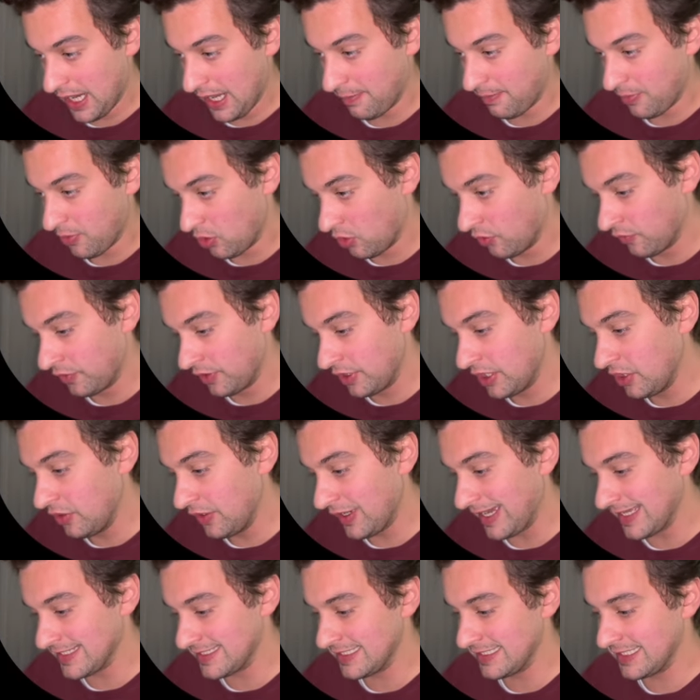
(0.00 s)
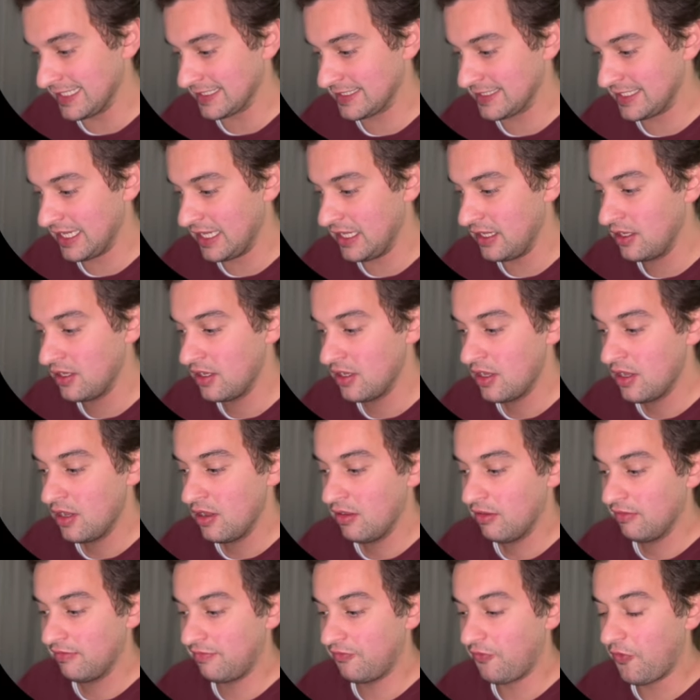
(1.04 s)
up over here as it does say,
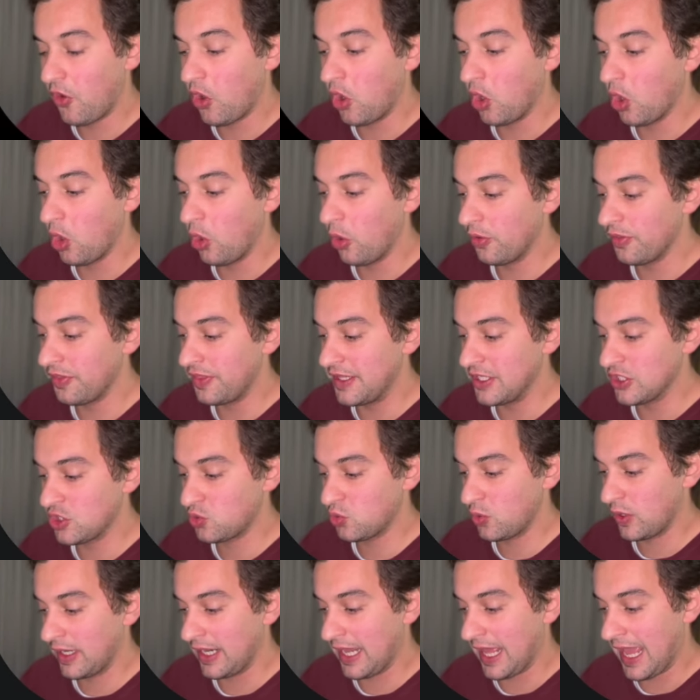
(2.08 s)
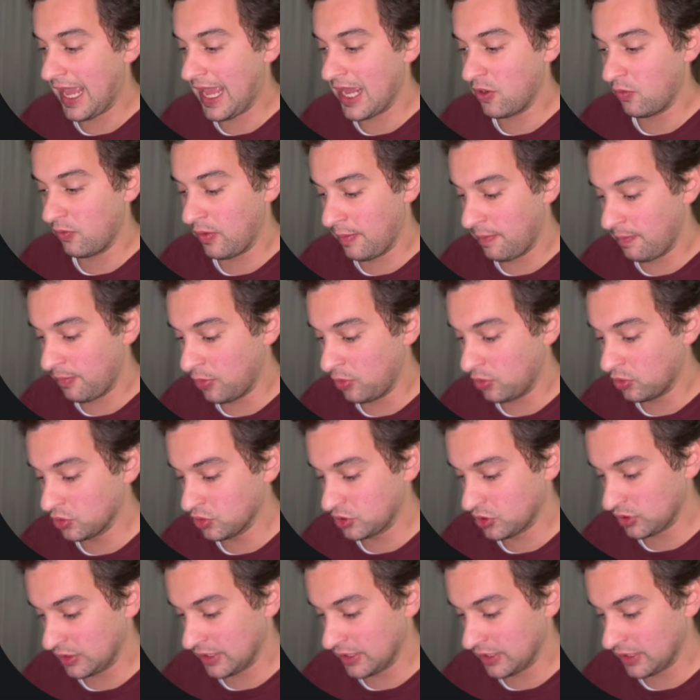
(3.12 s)
follow this one and repost,